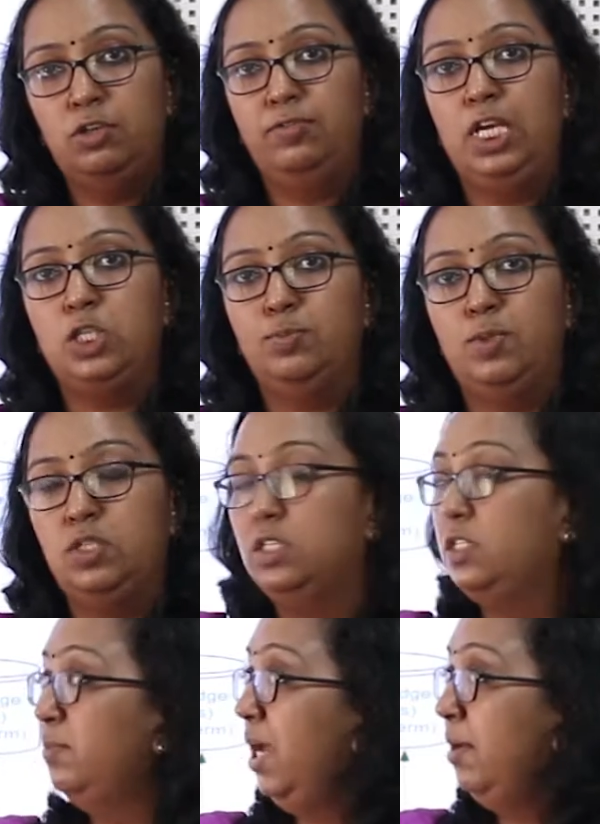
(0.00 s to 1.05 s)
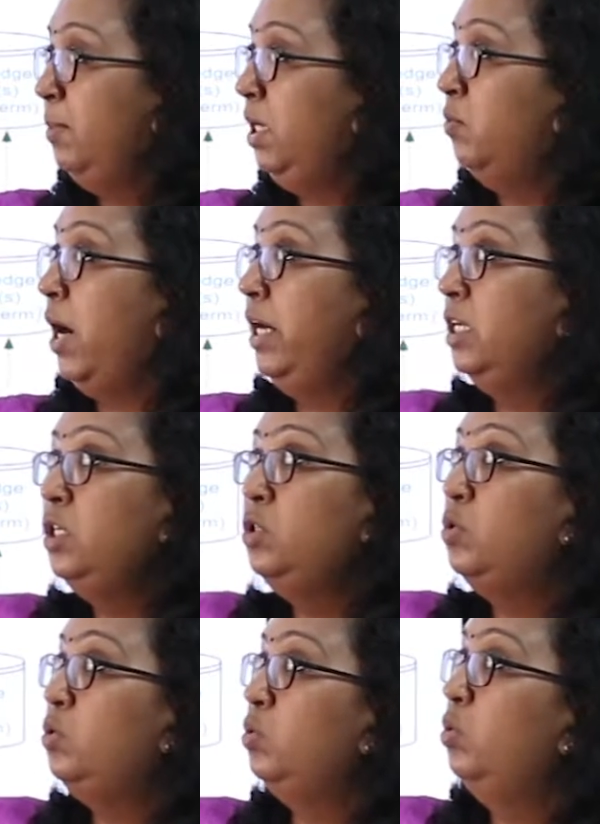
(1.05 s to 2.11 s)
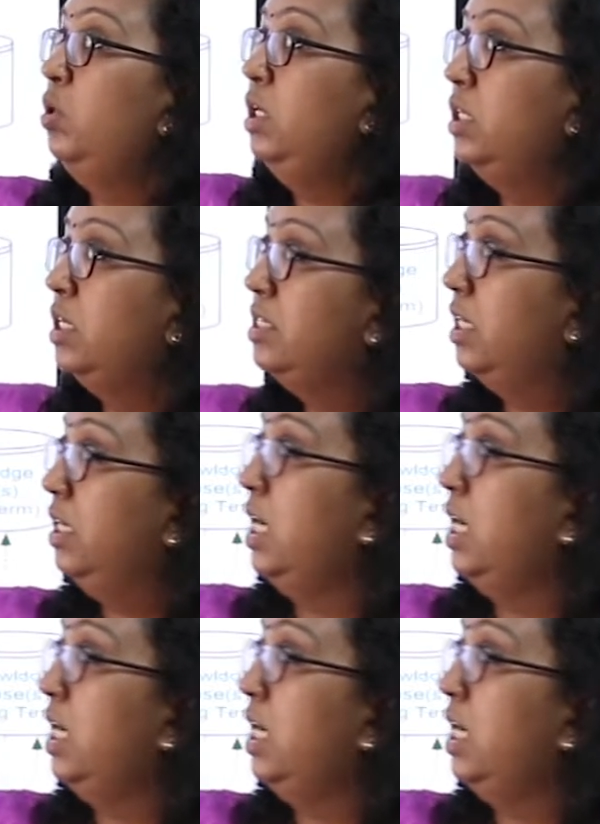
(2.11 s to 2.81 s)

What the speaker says: of expert system can be divided into two. There is a